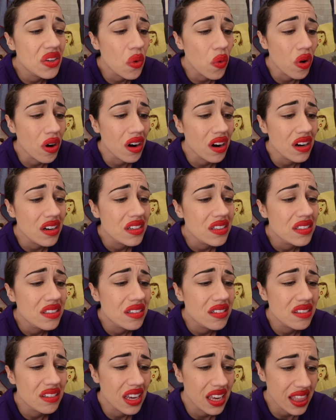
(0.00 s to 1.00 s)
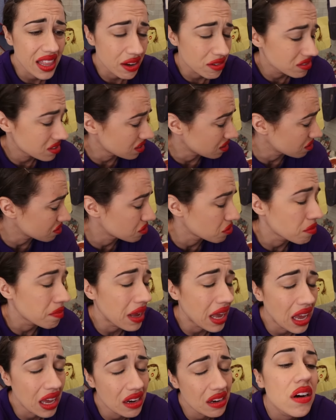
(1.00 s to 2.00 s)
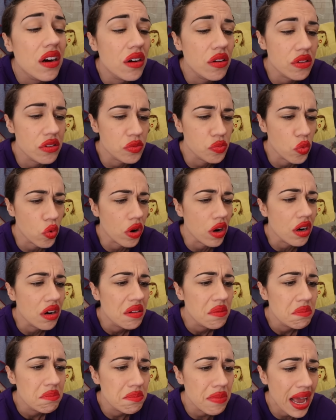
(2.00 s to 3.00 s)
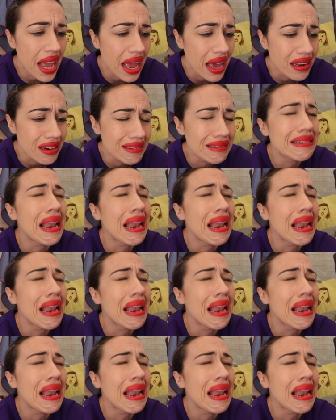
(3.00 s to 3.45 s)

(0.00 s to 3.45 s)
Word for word: Your. Okay, that one's not so bad. Oh, there's more. Bad.